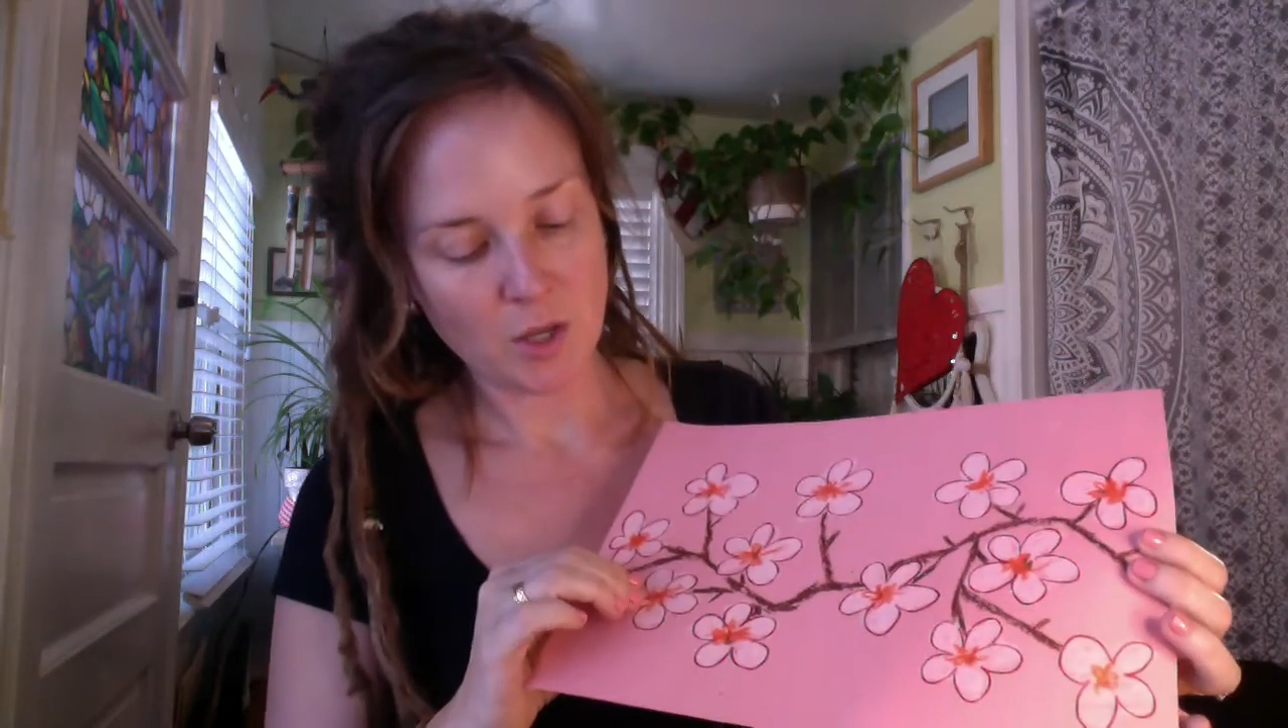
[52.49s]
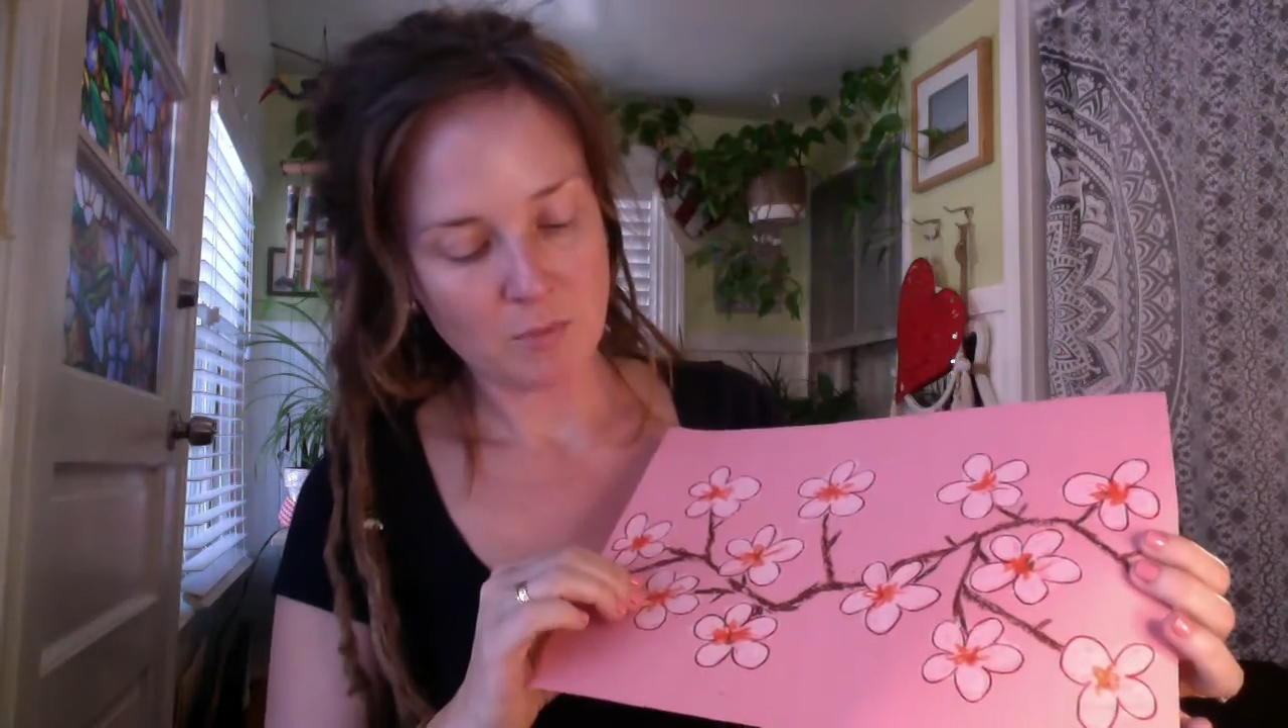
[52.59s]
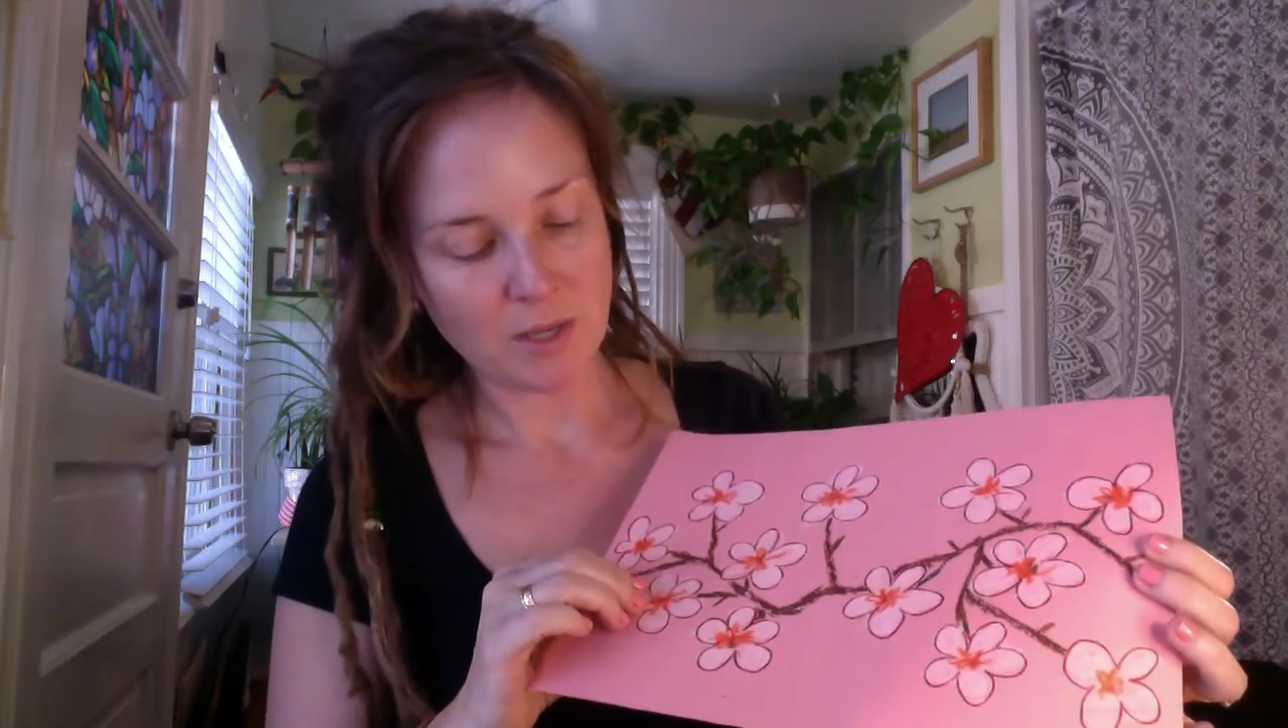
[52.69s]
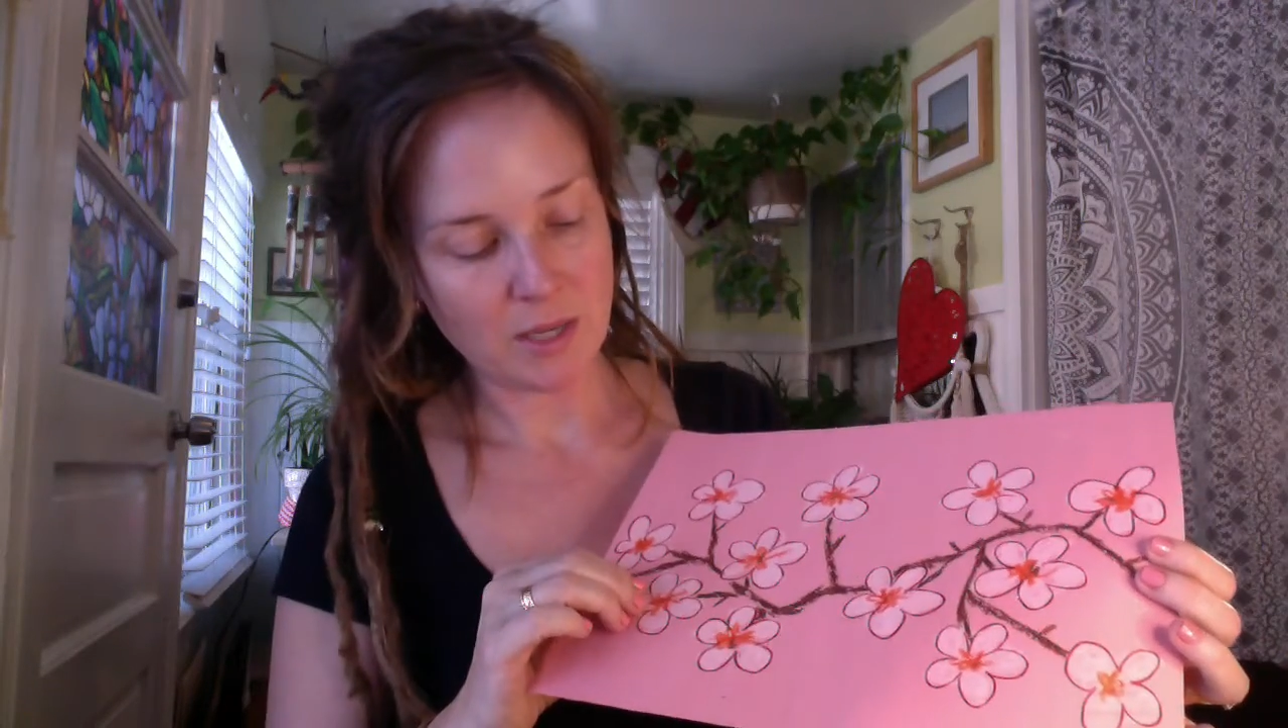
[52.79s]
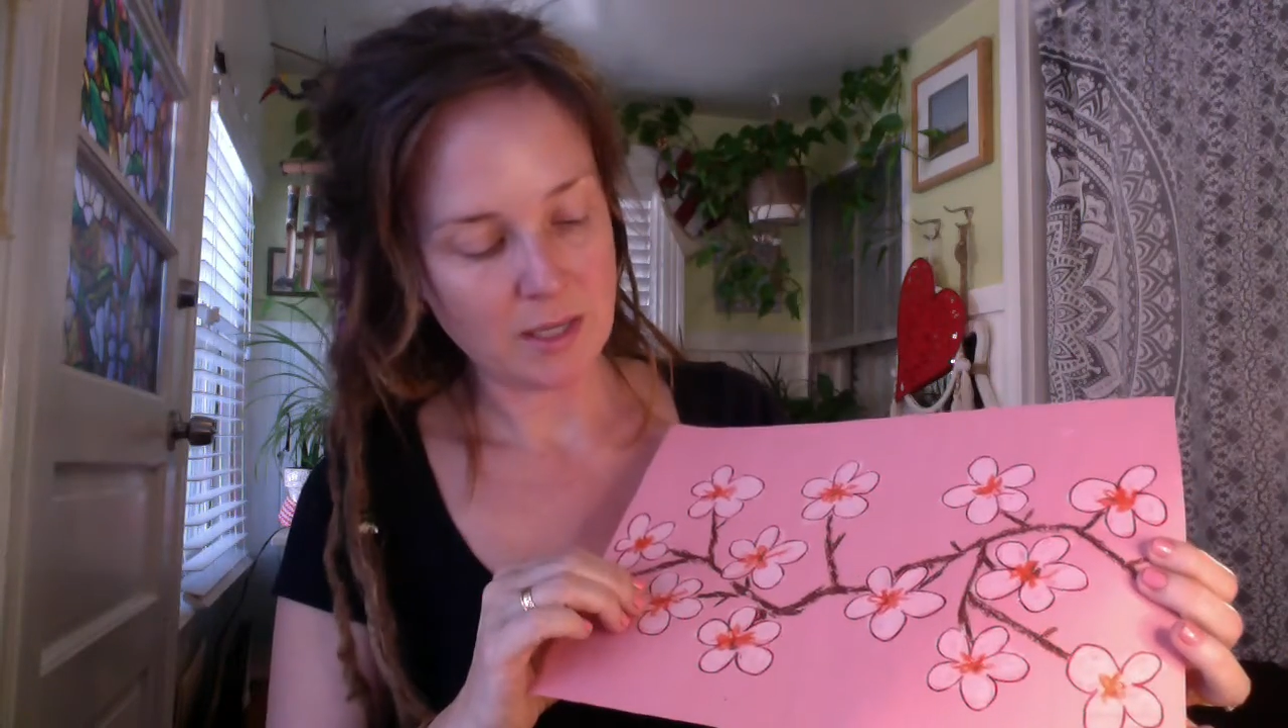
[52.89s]

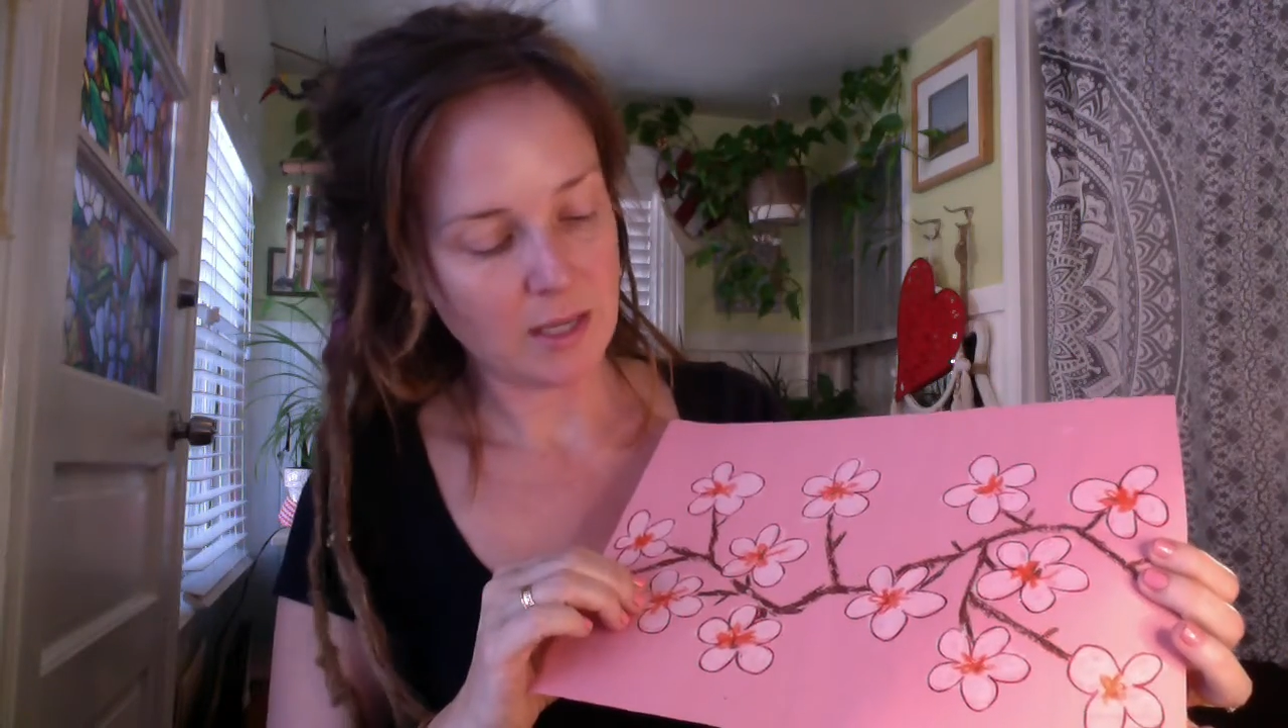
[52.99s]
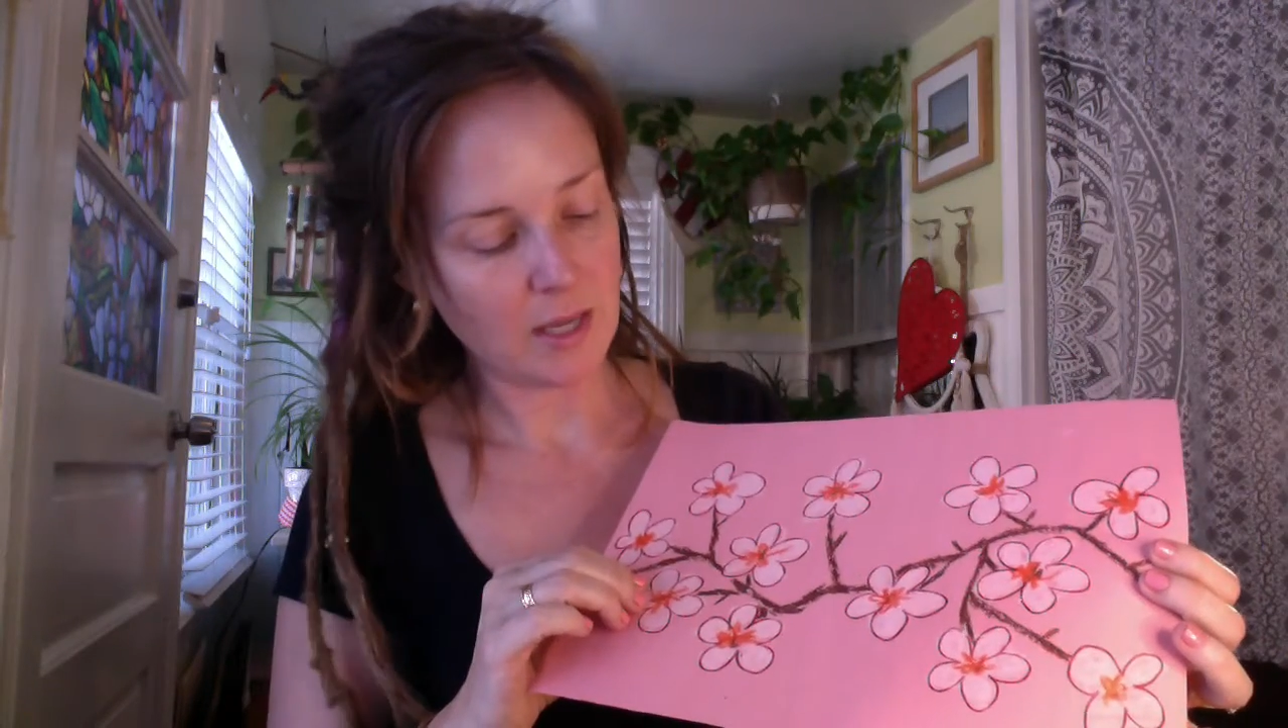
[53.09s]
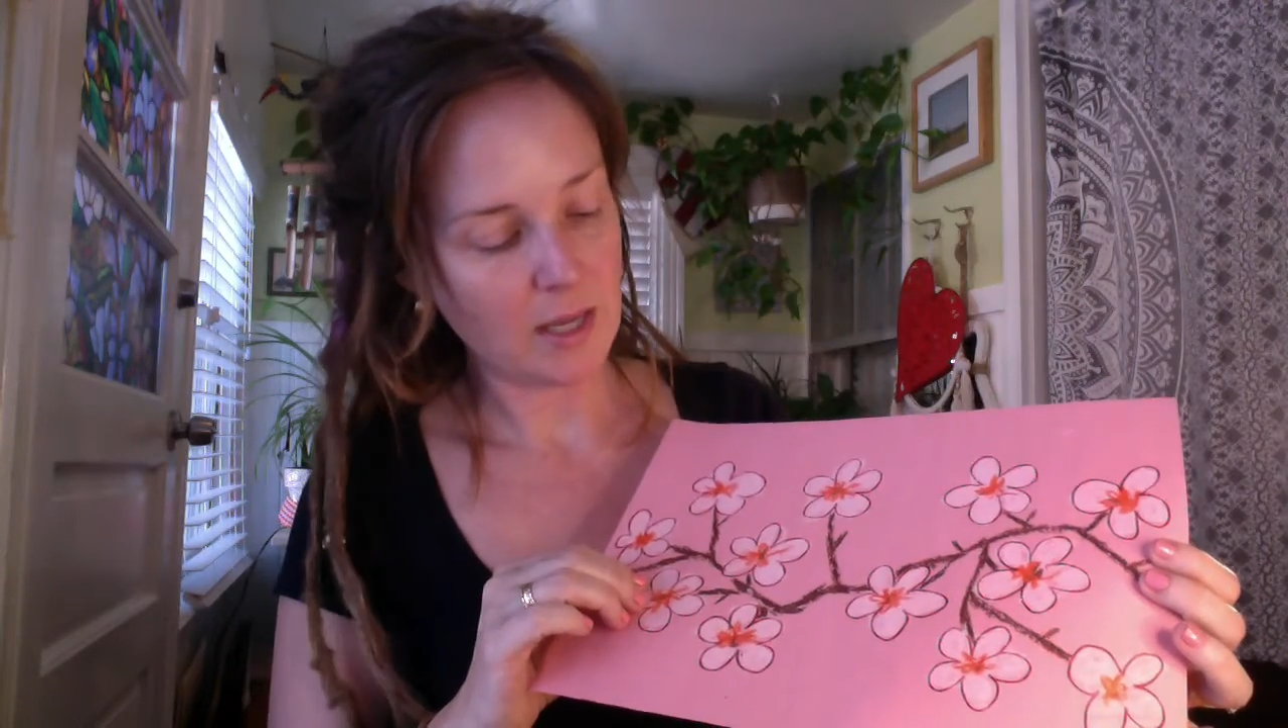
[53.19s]
pink